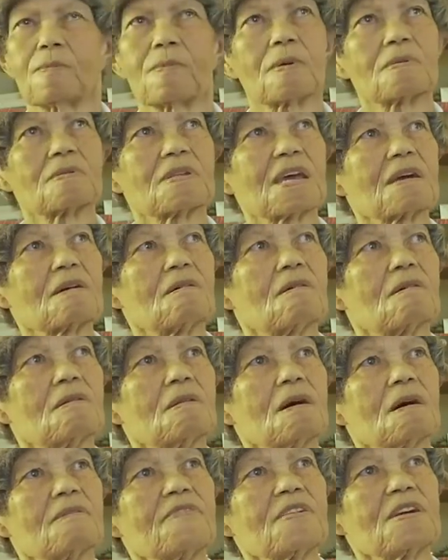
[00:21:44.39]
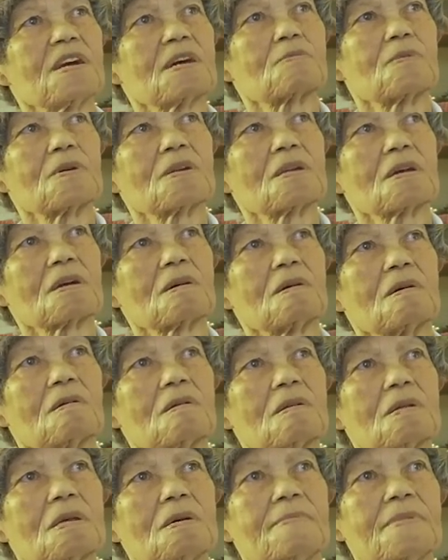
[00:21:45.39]
What they call, I forget what they
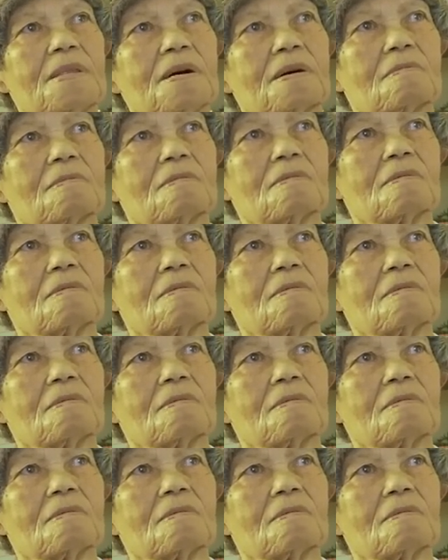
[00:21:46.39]
call them now.